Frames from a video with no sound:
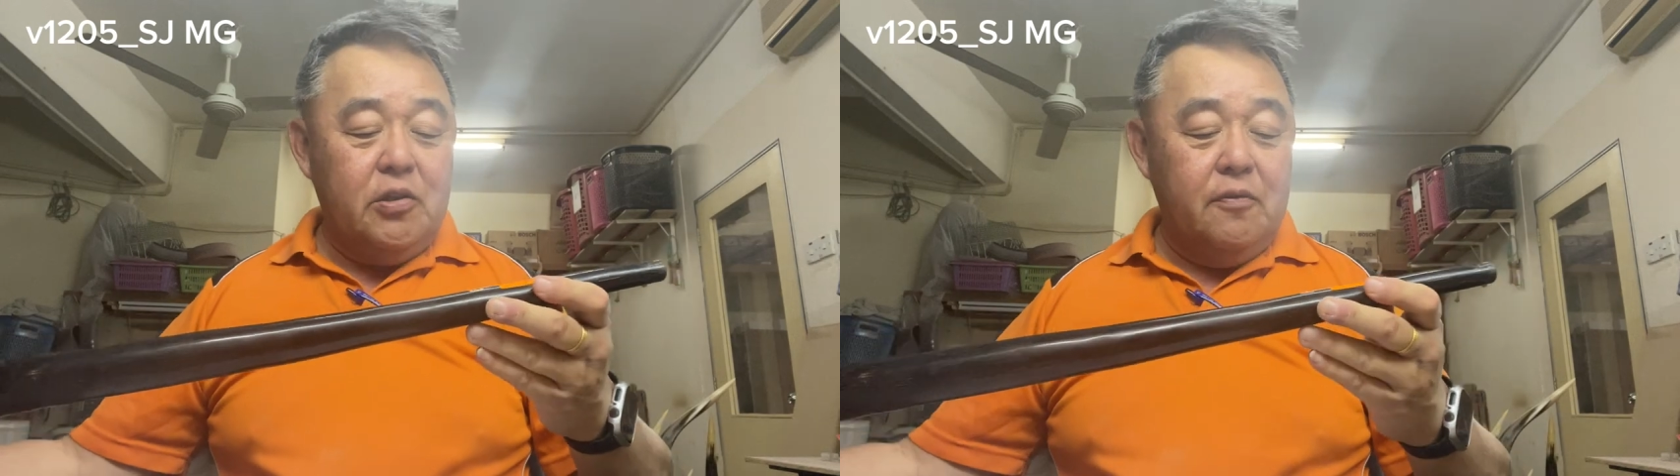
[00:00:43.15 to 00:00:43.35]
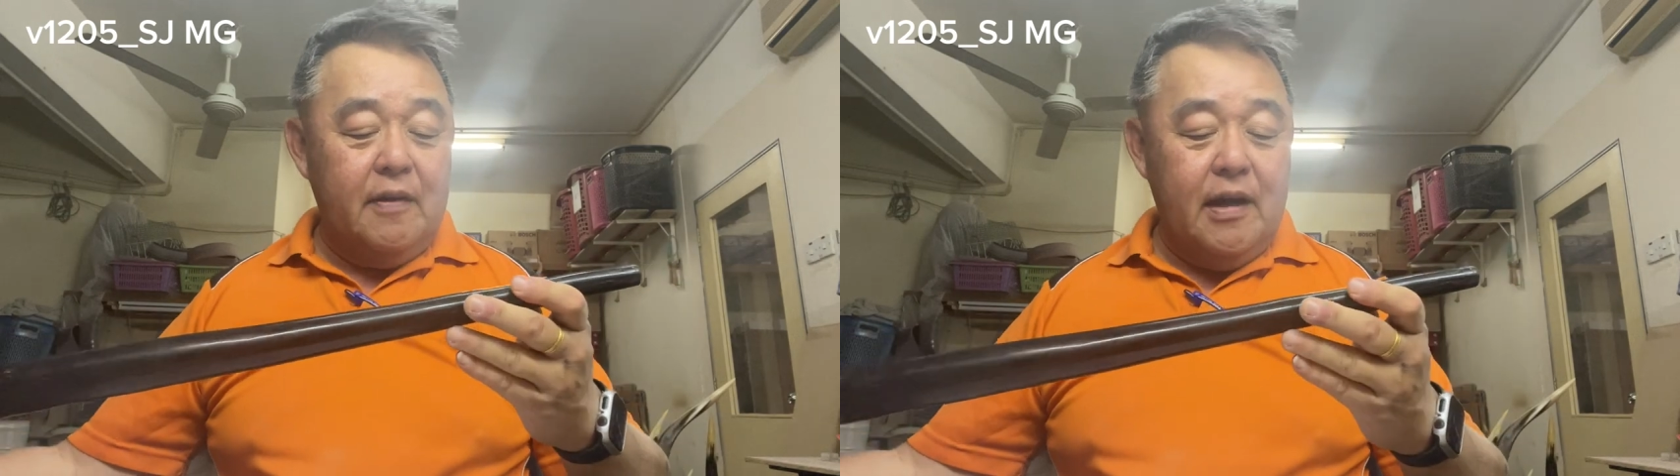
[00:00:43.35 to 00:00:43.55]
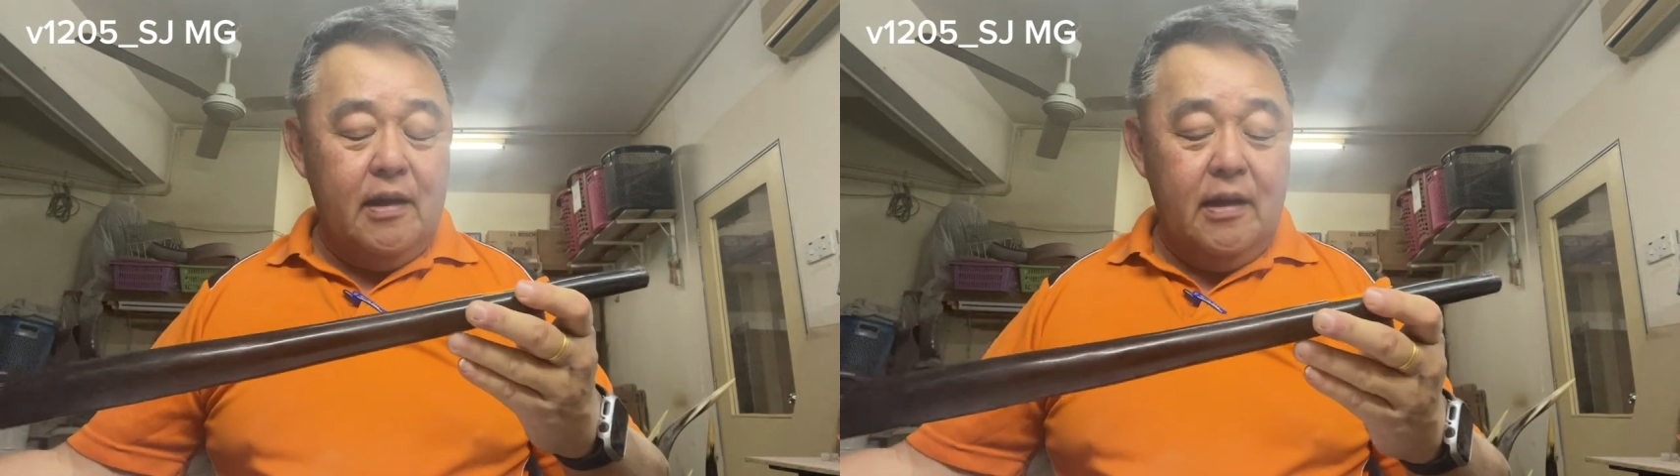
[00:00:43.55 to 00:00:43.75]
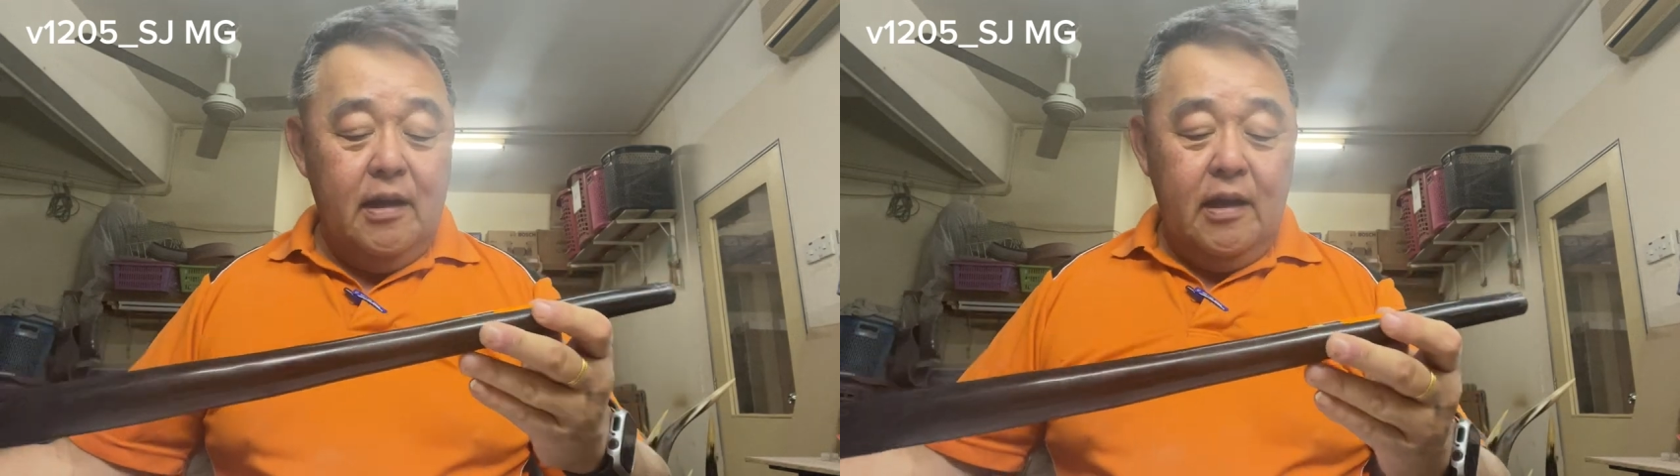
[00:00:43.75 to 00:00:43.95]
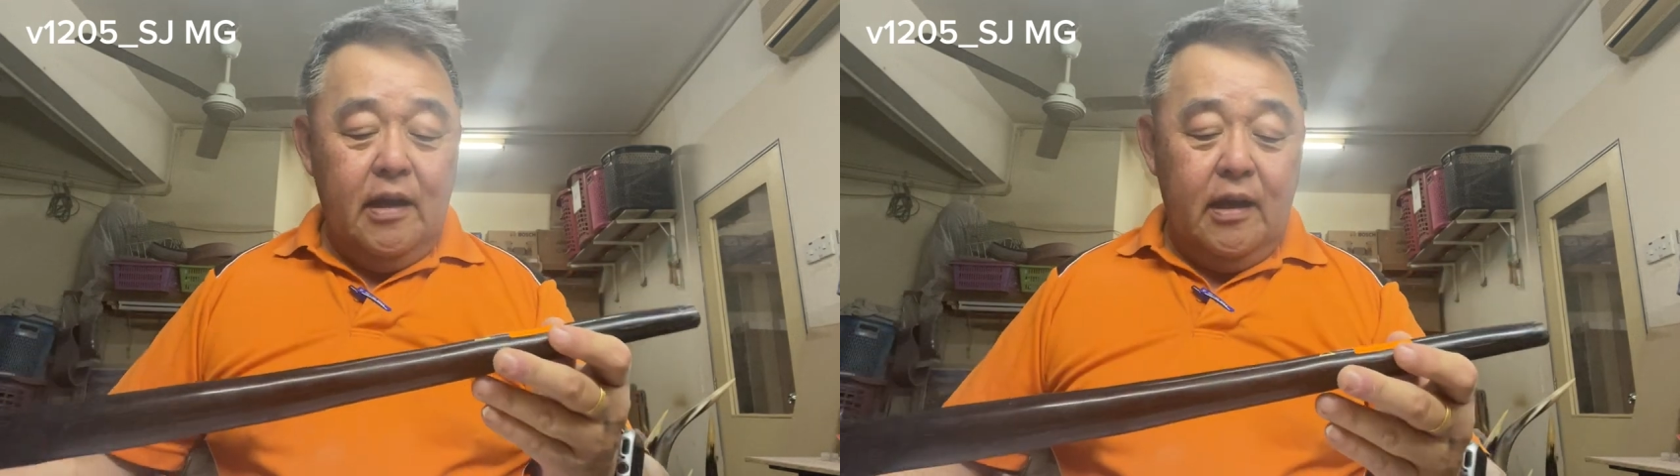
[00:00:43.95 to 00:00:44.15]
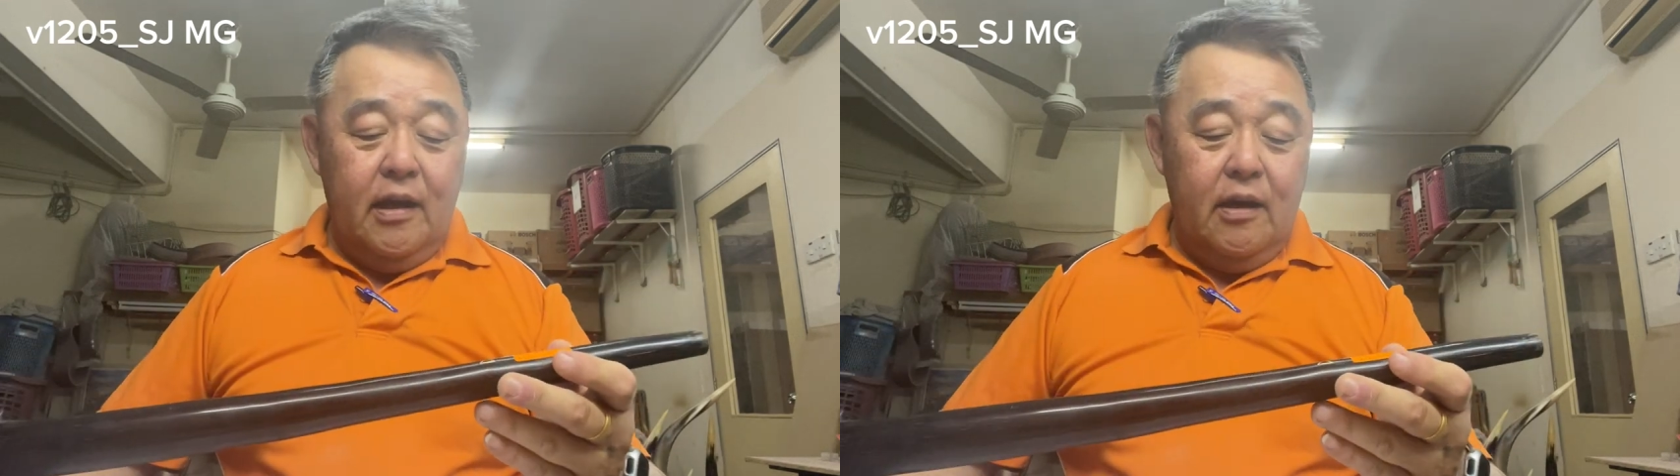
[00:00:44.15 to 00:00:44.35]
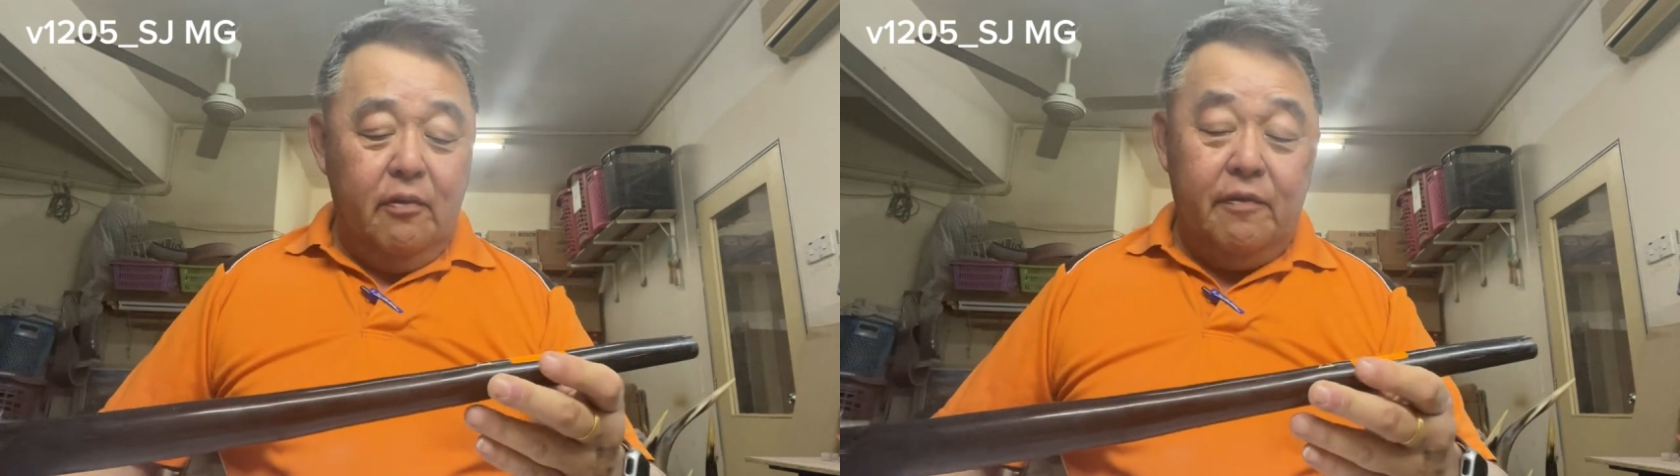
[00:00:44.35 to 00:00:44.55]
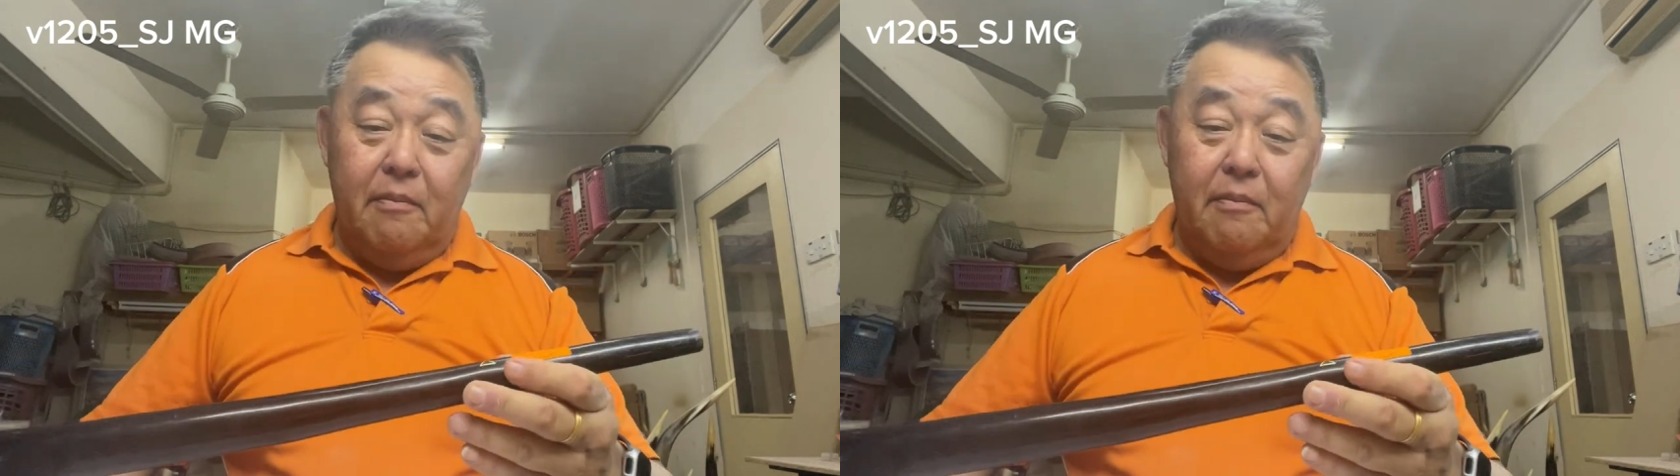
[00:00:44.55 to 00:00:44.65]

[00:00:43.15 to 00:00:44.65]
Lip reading: shofar with a